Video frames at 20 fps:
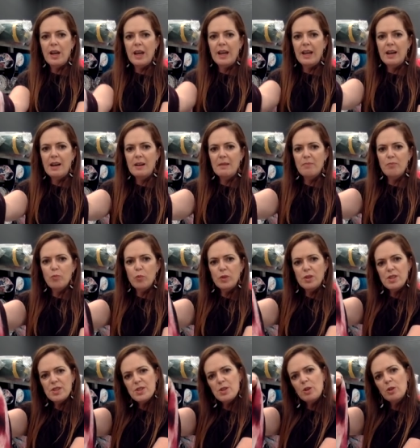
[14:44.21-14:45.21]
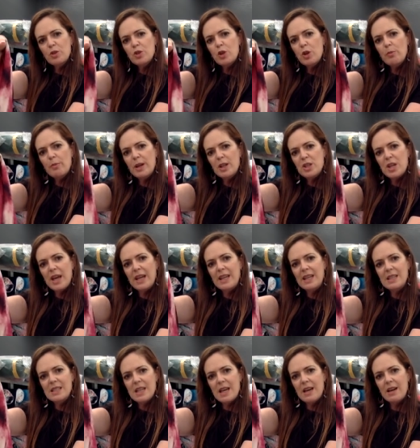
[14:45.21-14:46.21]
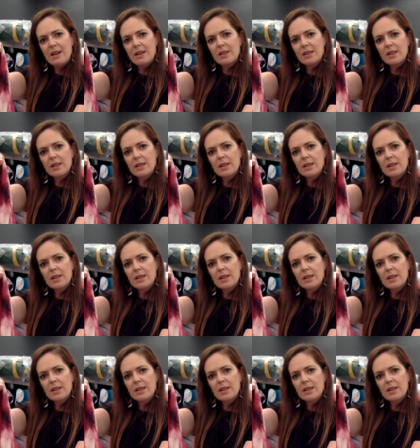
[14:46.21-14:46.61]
hanger with just not too much hanging down.